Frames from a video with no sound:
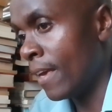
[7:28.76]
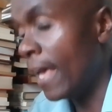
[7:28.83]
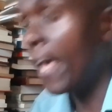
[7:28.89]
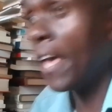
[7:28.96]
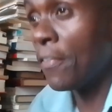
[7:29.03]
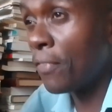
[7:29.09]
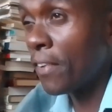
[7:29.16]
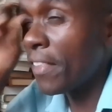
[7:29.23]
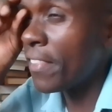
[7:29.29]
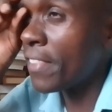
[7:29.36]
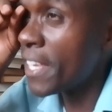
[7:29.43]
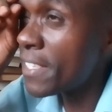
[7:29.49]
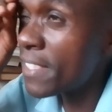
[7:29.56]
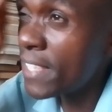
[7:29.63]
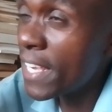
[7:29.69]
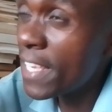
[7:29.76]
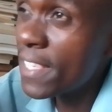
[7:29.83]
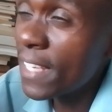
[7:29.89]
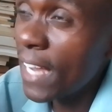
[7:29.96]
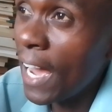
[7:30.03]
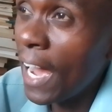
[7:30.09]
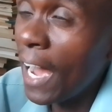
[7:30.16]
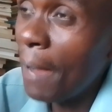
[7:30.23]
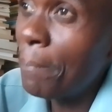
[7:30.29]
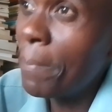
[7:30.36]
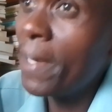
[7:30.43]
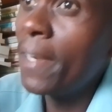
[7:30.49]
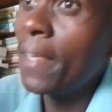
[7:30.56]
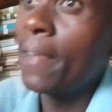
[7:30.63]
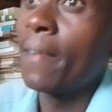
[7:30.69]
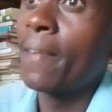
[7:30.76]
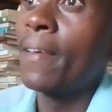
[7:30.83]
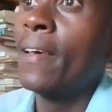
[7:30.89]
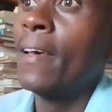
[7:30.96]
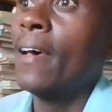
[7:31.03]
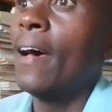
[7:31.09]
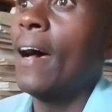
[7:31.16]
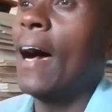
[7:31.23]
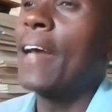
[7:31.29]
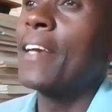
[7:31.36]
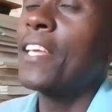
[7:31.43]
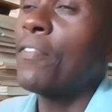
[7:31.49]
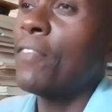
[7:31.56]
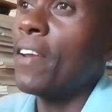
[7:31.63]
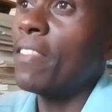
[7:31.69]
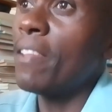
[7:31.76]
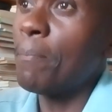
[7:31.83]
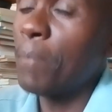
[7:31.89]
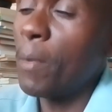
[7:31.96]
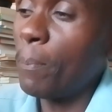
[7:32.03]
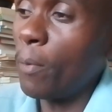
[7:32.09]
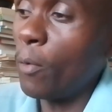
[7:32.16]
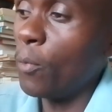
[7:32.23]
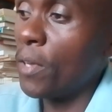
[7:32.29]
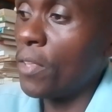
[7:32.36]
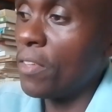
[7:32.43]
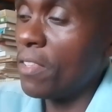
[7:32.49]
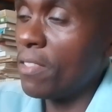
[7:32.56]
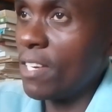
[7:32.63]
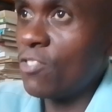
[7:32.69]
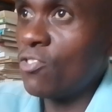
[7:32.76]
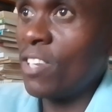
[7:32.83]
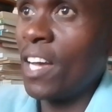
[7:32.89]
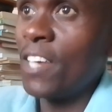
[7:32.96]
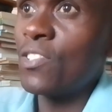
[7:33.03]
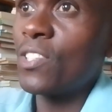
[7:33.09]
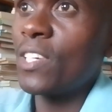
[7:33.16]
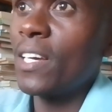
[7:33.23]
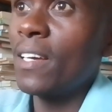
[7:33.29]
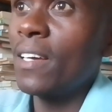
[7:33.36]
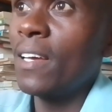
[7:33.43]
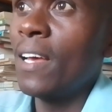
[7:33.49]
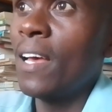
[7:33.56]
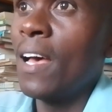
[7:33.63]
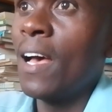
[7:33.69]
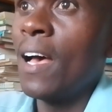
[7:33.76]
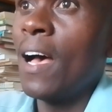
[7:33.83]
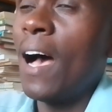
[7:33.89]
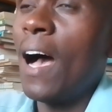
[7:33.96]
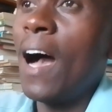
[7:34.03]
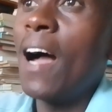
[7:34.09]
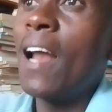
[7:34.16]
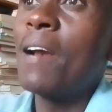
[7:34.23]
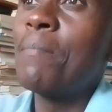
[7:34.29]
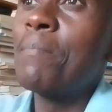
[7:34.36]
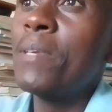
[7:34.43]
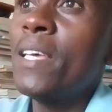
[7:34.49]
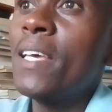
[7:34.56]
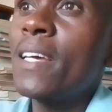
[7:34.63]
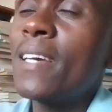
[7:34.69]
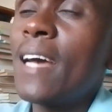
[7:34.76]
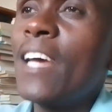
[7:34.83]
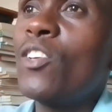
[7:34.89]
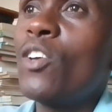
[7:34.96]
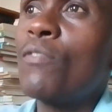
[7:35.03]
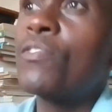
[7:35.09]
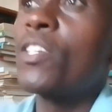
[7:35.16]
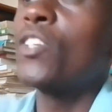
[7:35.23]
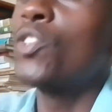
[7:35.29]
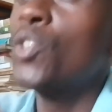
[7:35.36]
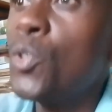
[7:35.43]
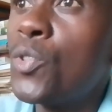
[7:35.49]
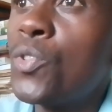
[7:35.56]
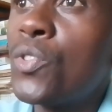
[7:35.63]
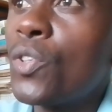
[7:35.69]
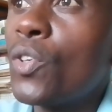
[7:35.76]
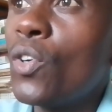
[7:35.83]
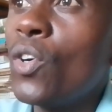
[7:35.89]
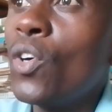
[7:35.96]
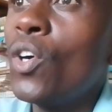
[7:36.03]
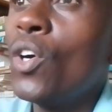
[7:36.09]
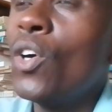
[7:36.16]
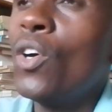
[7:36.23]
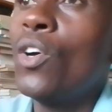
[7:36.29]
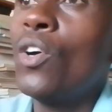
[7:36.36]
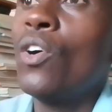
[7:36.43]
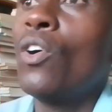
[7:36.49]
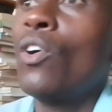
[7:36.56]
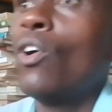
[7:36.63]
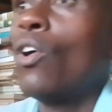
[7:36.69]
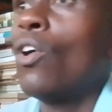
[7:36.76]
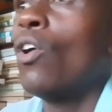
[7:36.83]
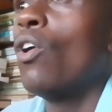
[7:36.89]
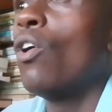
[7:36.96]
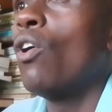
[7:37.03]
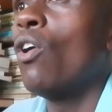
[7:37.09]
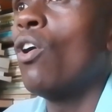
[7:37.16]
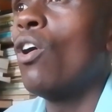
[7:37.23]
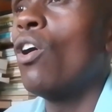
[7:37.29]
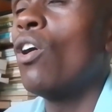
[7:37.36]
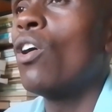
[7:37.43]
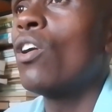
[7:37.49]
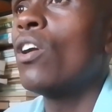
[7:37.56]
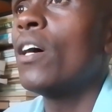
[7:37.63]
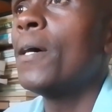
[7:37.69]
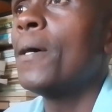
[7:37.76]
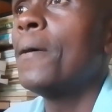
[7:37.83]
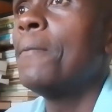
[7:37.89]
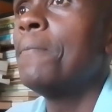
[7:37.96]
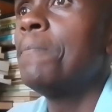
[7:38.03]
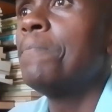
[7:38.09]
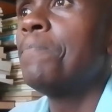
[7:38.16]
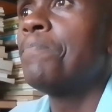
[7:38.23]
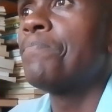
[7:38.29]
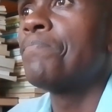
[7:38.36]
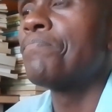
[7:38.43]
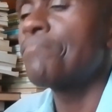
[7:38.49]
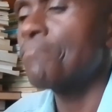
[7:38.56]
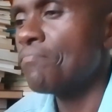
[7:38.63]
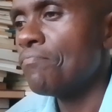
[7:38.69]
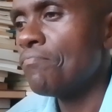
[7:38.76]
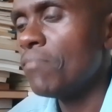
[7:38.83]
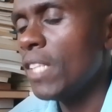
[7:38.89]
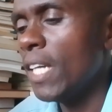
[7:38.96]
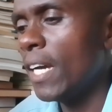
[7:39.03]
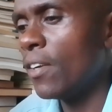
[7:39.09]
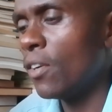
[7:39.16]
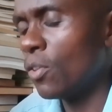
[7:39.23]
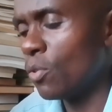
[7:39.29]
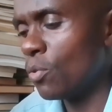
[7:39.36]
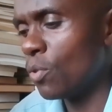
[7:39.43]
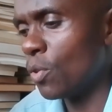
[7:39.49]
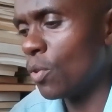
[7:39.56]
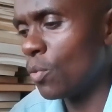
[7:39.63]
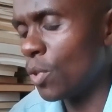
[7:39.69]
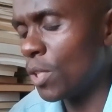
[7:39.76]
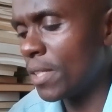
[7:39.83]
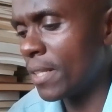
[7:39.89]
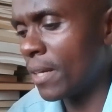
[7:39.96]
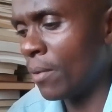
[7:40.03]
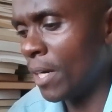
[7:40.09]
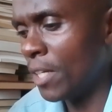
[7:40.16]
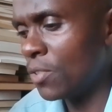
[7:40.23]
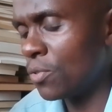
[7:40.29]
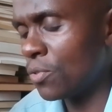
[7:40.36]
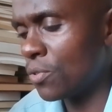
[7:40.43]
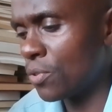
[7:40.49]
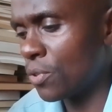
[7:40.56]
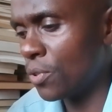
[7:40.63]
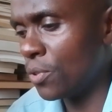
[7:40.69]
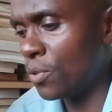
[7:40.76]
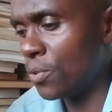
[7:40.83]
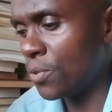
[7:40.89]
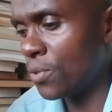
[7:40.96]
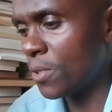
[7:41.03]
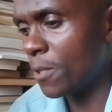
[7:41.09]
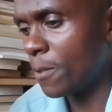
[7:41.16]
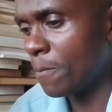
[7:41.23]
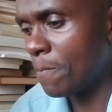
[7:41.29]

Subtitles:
If these things are happening, and even the people within the church are being kind of seduced, or I don't know what the word to use,